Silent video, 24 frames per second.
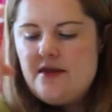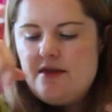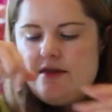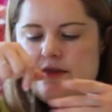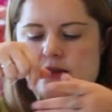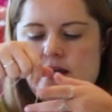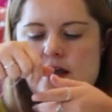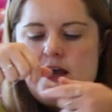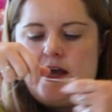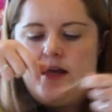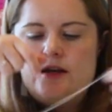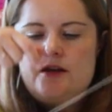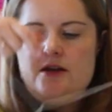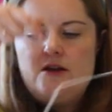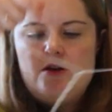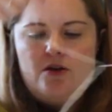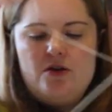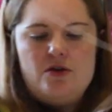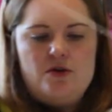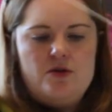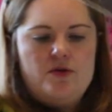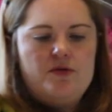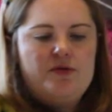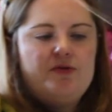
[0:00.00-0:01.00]
Then
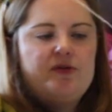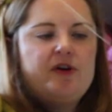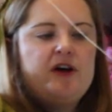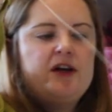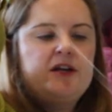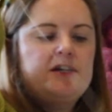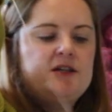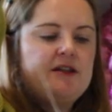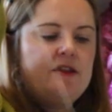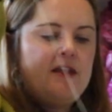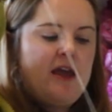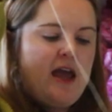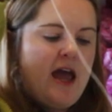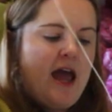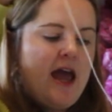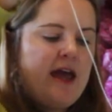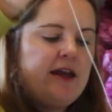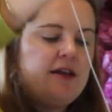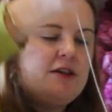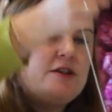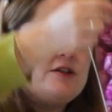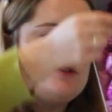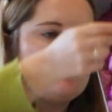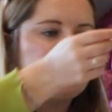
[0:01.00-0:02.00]
you find the
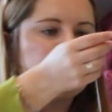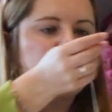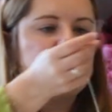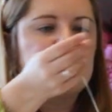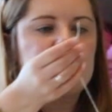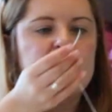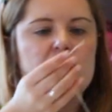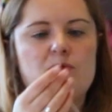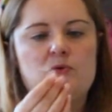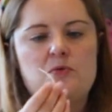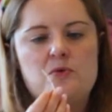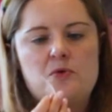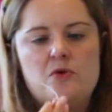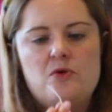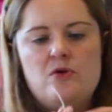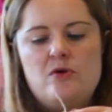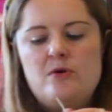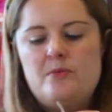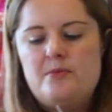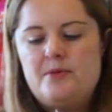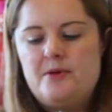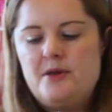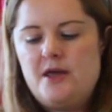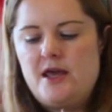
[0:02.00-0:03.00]
end of your
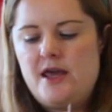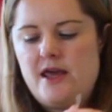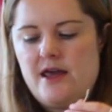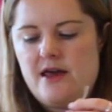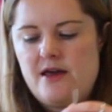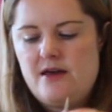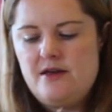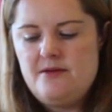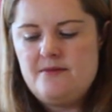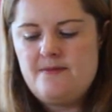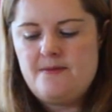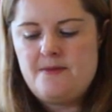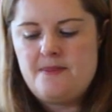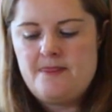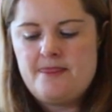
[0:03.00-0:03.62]
warp here.